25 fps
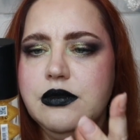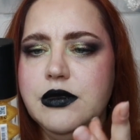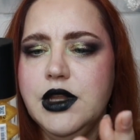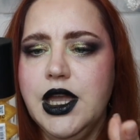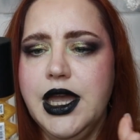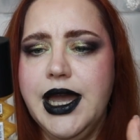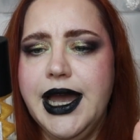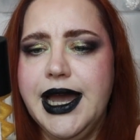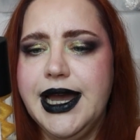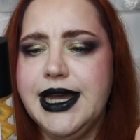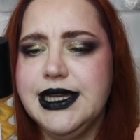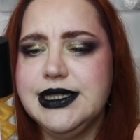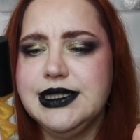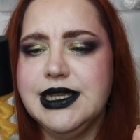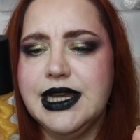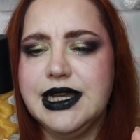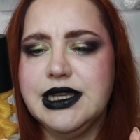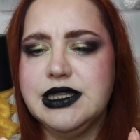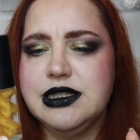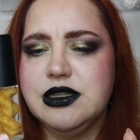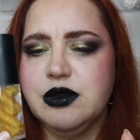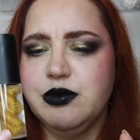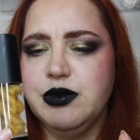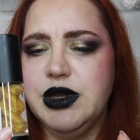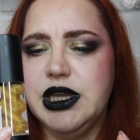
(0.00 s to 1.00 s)
has like
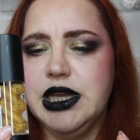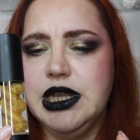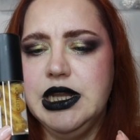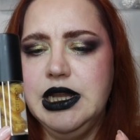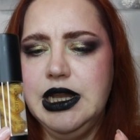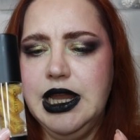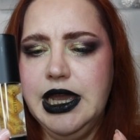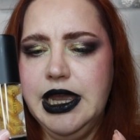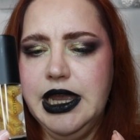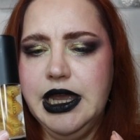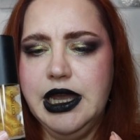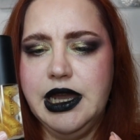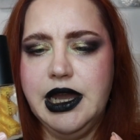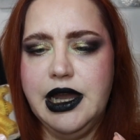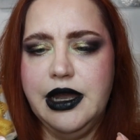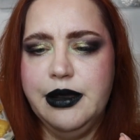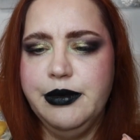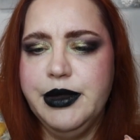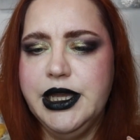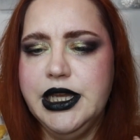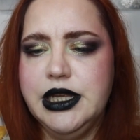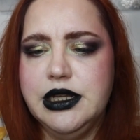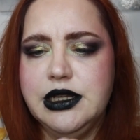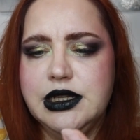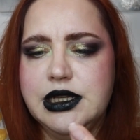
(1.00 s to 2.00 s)
some inlay. I
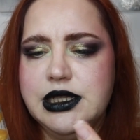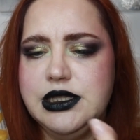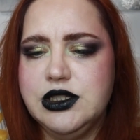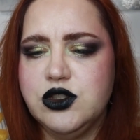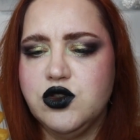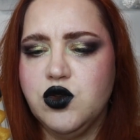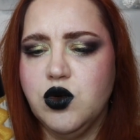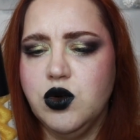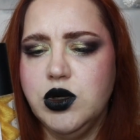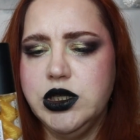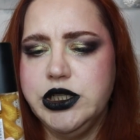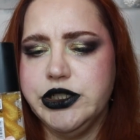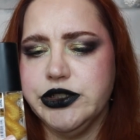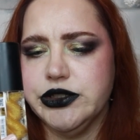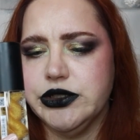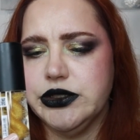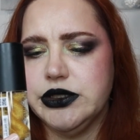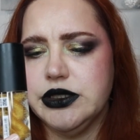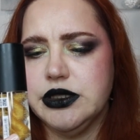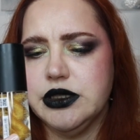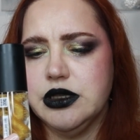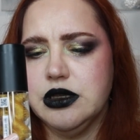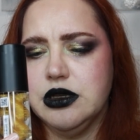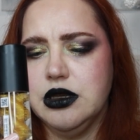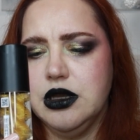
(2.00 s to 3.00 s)
mean, it's
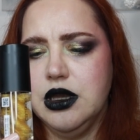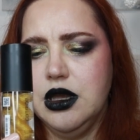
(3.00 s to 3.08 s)
gorgeous.